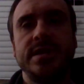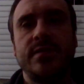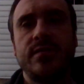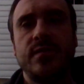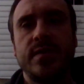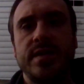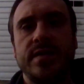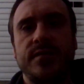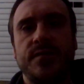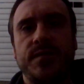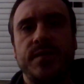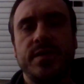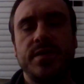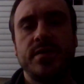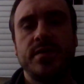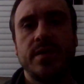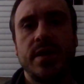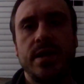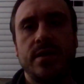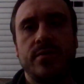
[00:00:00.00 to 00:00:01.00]
if we can
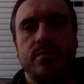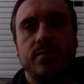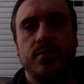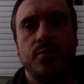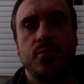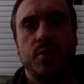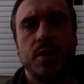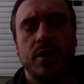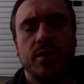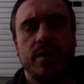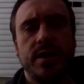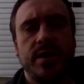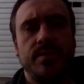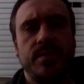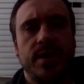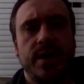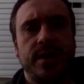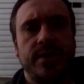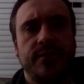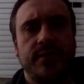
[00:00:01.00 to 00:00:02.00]
figure out where he
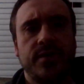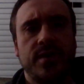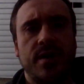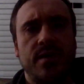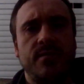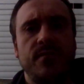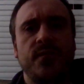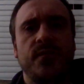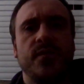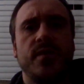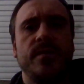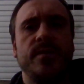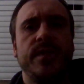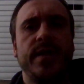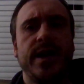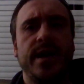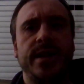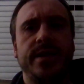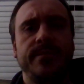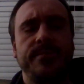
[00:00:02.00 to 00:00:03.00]
might have come from
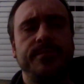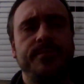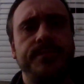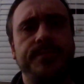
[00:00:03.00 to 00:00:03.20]
then.